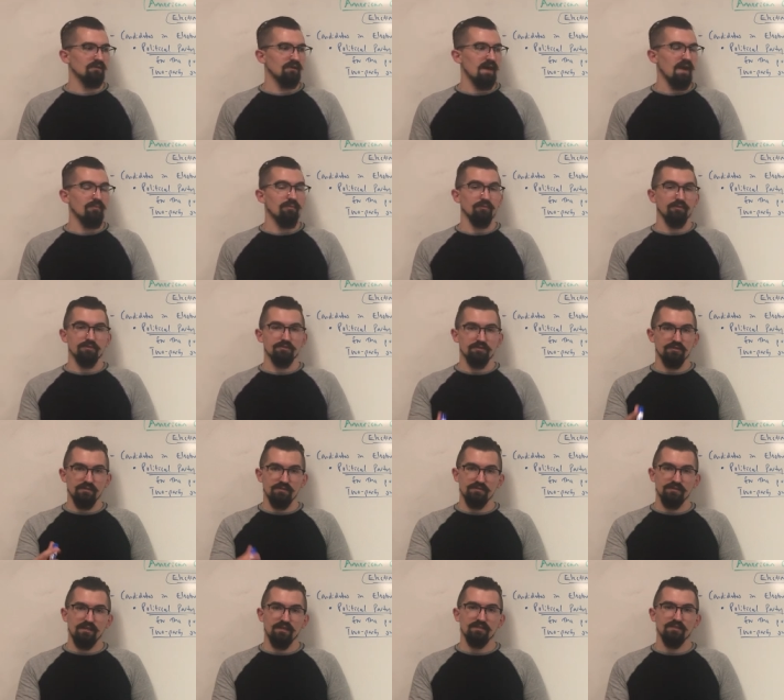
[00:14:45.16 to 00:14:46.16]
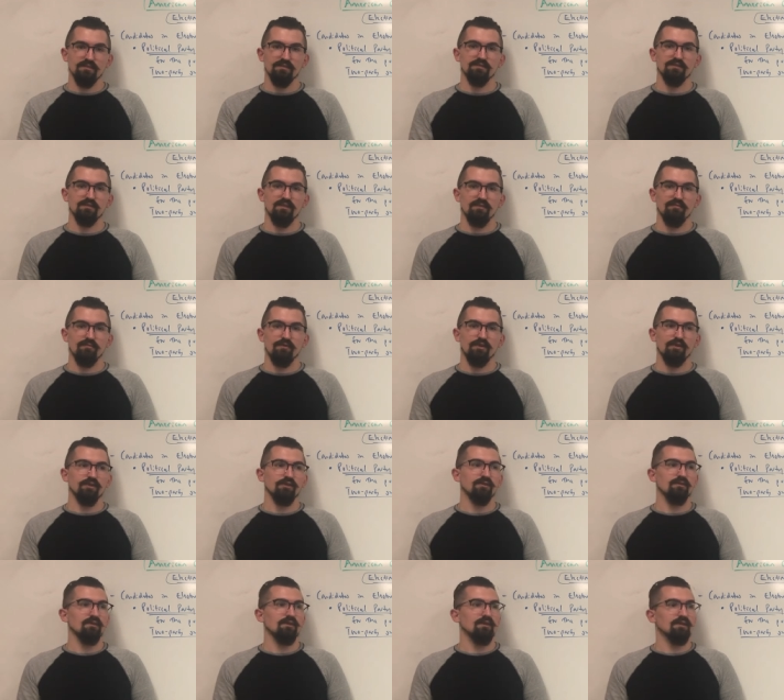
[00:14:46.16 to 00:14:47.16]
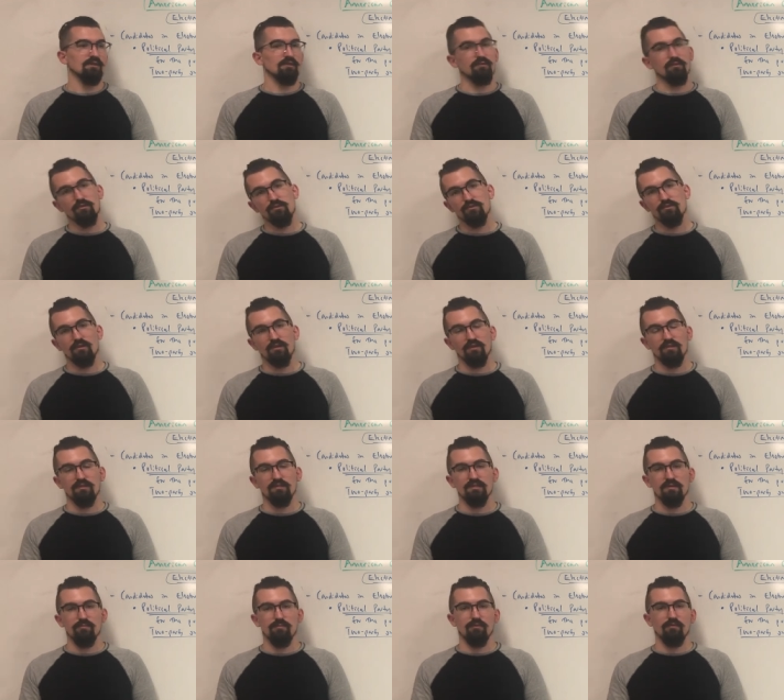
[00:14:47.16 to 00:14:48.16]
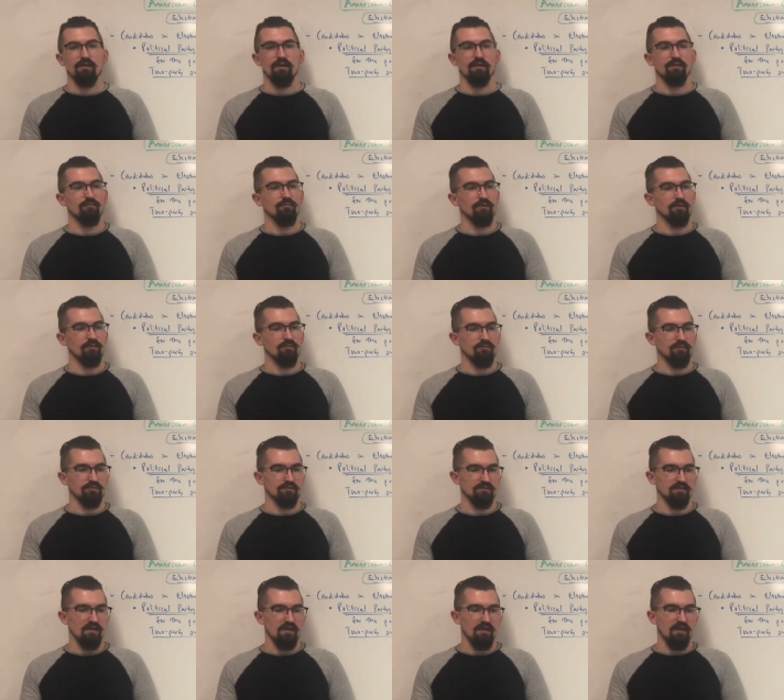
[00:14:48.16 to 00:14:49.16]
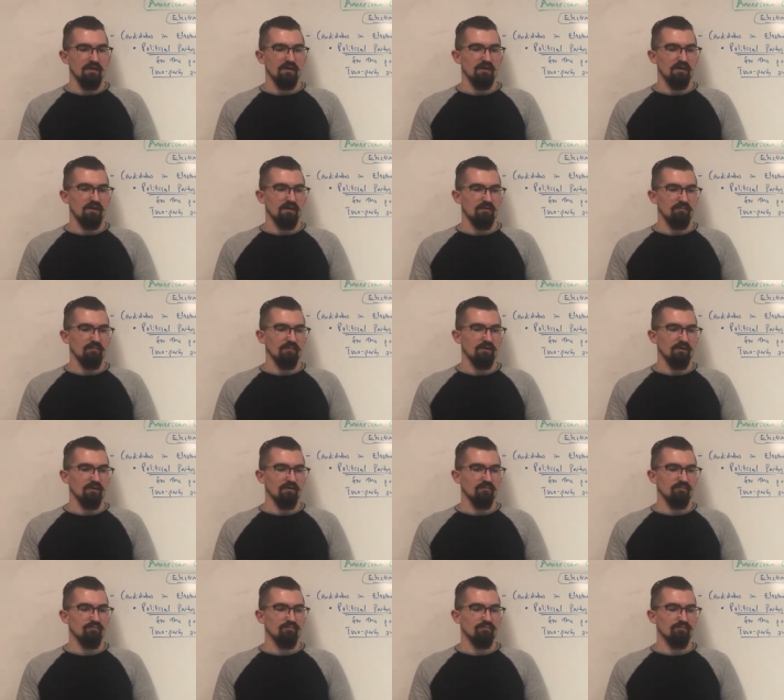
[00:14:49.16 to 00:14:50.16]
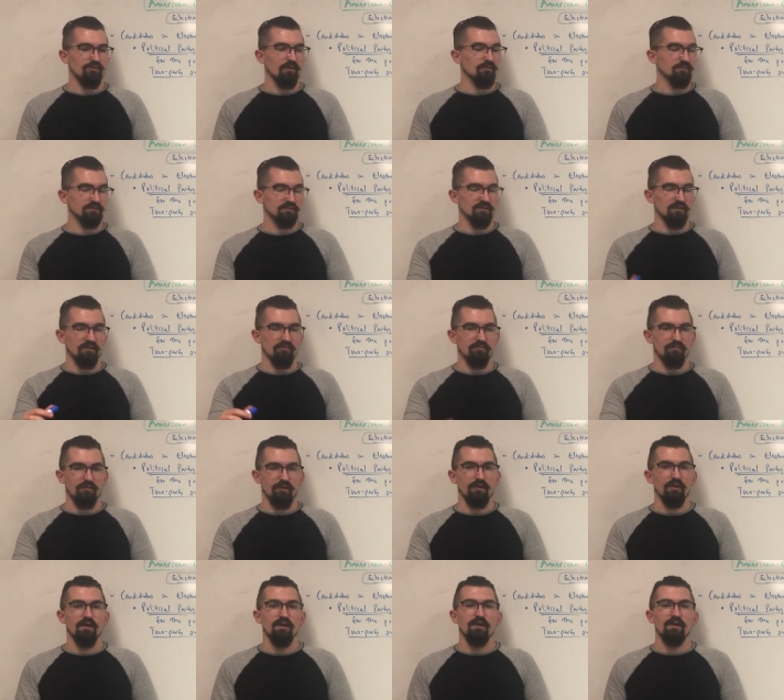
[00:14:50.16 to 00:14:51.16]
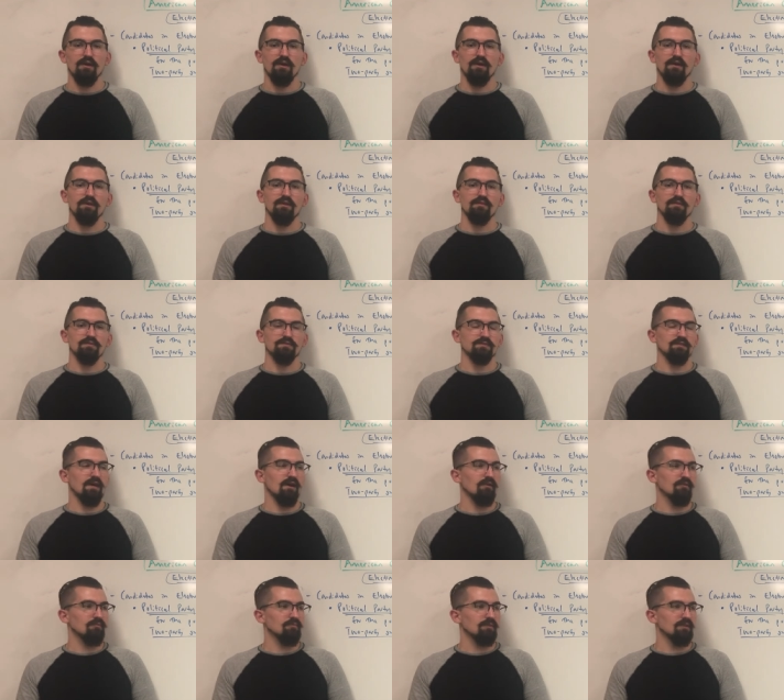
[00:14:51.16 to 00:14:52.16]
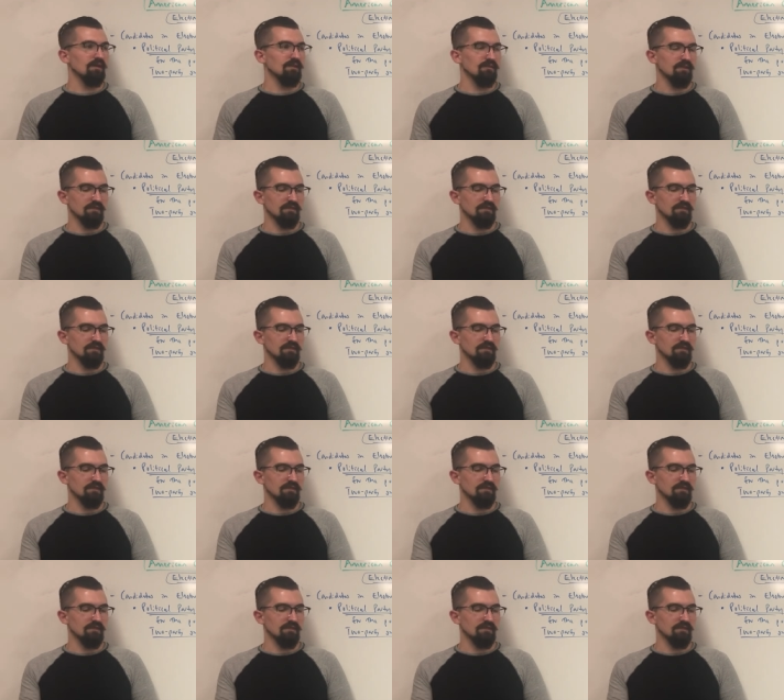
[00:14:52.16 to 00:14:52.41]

abolitionist, anti-slavery, and a good chunk of the Democratic wing was pro-slavery in the South. But